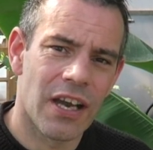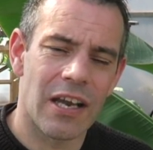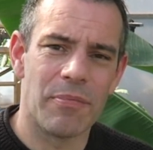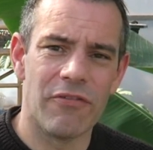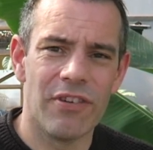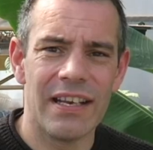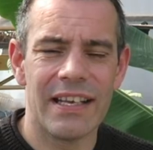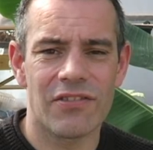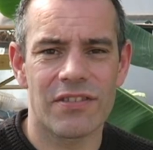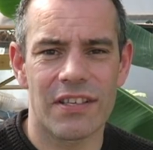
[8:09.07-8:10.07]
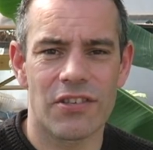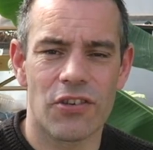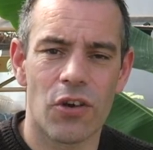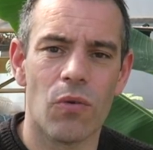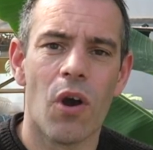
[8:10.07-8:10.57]
I'd be really interested to
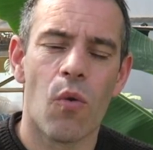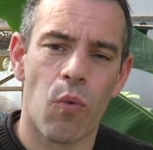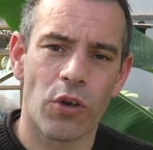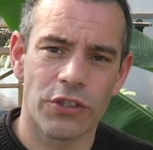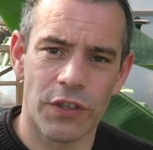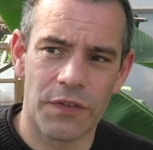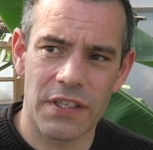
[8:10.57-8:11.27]
know what you've